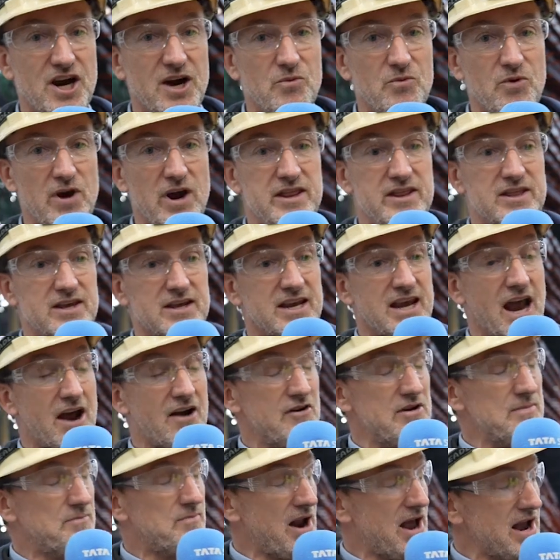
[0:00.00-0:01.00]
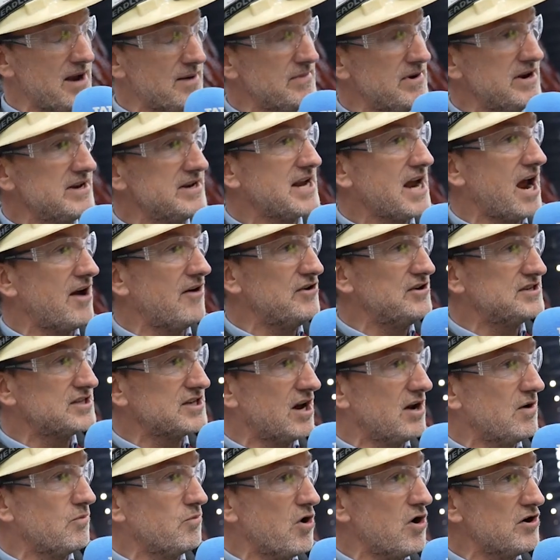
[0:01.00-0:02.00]
up with Gary Blackman. Gary's
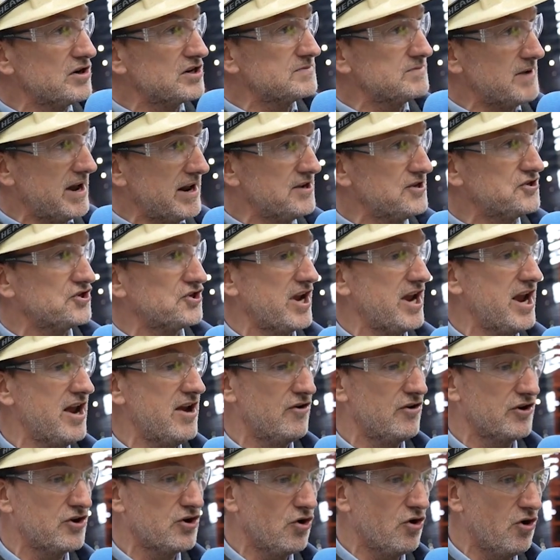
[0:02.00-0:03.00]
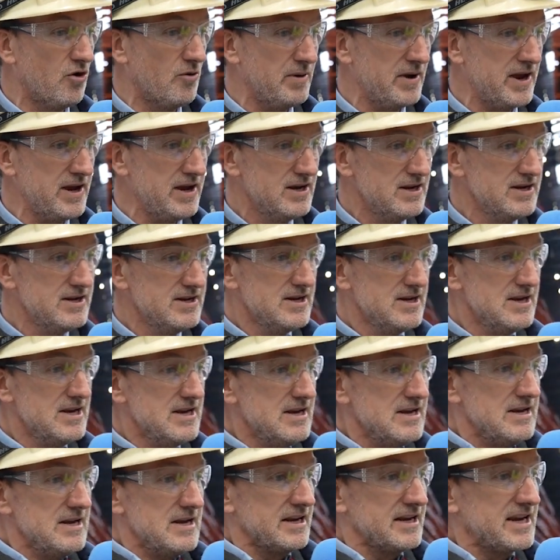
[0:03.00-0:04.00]
our works manager here at Corby
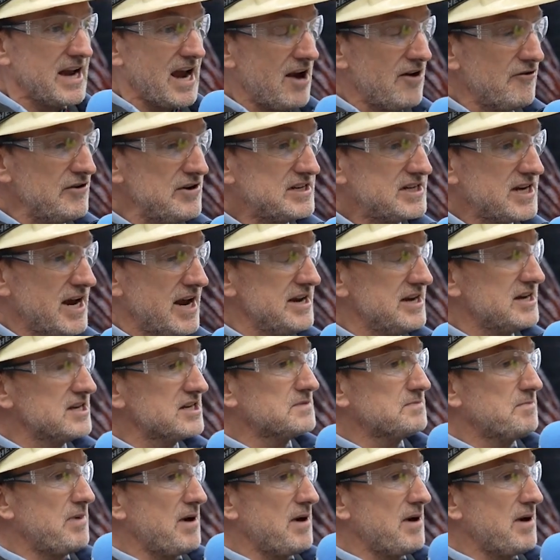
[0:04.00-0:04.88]
Gary, take us